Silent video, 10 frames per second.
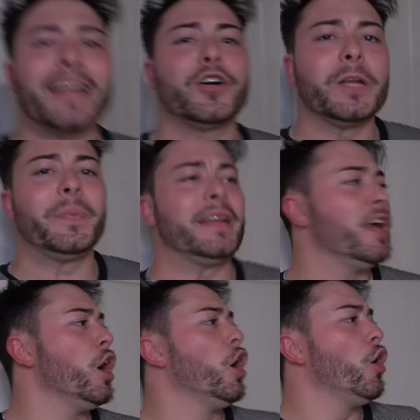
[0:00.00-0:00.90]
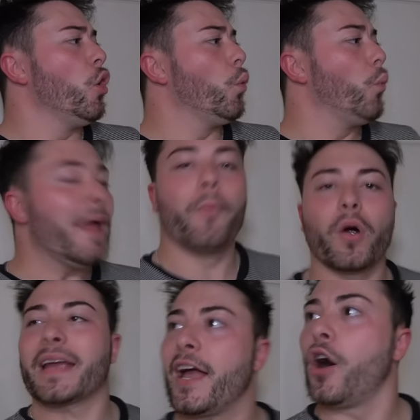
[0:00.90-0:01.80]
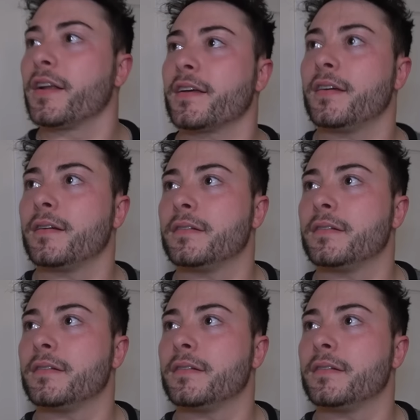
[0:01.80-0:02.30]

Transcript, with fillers: It could have been way more chaotic